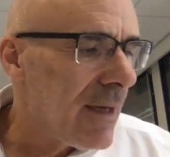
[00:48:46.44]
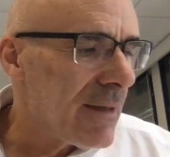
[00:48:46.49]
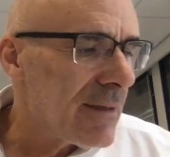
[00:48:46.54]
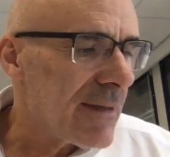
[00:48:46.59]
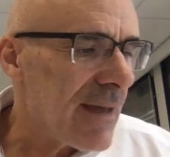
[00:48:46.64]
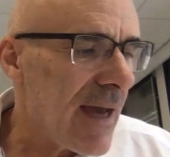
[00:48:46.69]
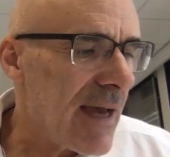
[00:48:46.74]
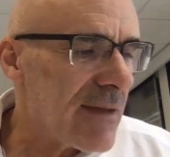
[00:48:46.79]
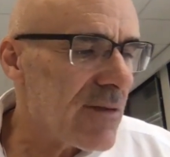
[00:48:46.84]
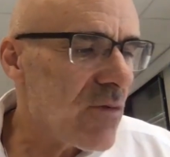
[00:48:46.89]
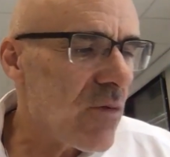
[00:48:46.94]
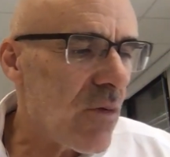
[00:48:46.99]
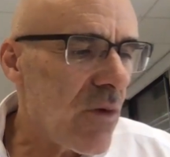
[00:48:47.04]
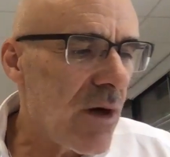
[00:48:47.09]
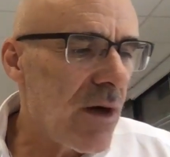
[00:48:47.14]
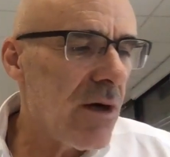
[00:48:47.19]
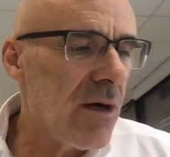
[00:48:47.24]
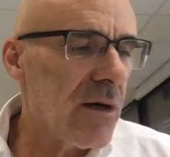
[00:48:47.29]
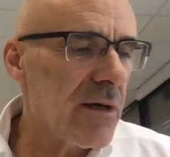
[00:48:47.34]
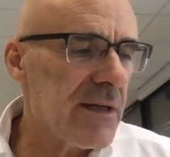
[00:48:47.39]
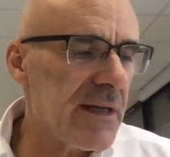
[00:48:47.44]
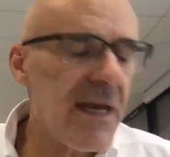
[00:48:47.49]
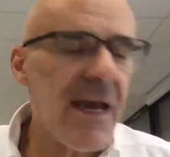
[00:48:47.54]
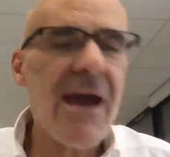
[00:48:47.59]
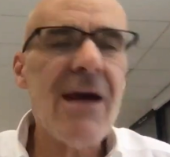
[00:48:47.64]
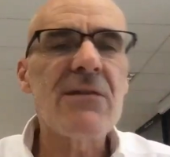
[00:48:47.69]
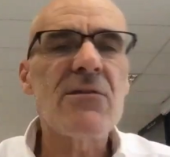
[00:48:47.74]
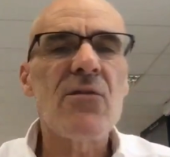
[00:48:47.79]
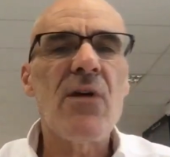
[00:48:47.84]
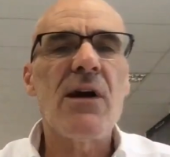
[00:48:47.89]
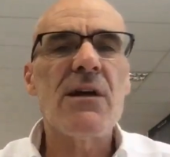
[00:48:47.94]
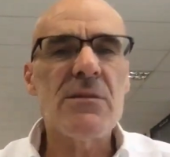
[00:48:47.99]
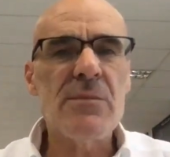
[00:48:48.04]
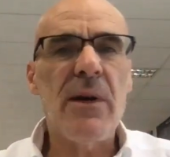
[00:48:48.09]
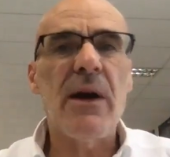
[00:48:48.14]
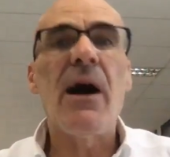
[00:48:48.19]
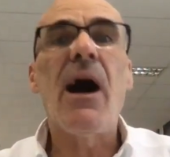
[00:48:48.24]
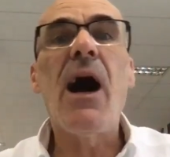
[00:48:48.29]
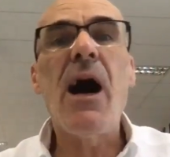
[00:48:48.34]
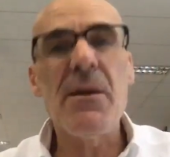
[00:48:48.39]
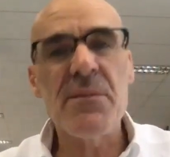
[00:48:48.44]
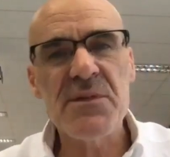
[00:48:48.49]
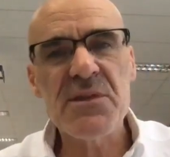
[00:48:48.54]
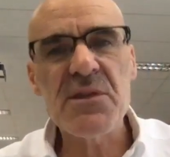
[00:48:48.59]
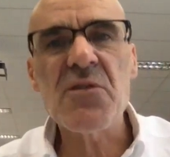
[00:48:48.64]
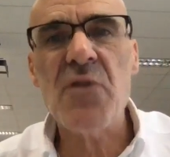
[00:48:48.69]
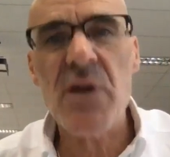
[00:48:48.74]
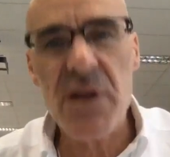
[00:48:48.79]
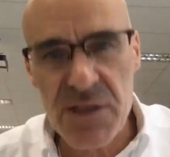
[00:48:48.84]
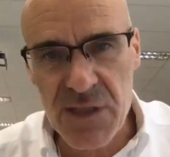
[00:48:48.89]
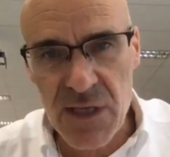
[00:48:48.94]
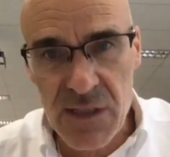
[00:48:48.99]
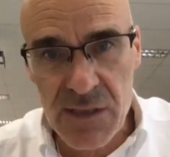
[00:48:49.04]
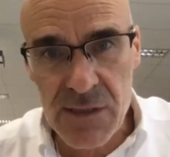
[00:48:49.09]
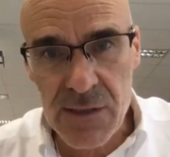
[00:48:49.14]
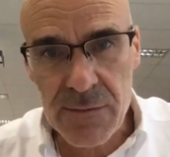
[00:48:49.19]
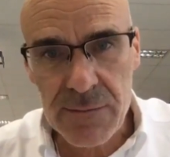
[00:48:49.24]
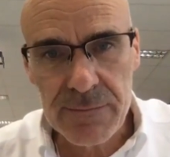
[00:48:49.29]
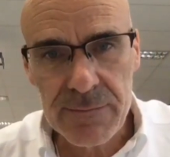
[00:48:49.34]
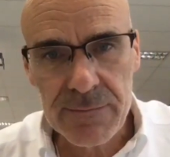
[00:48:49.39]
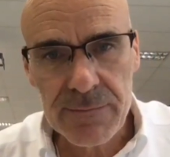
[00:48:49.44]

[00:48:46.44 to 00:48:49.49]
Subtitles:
that were characterized by arms races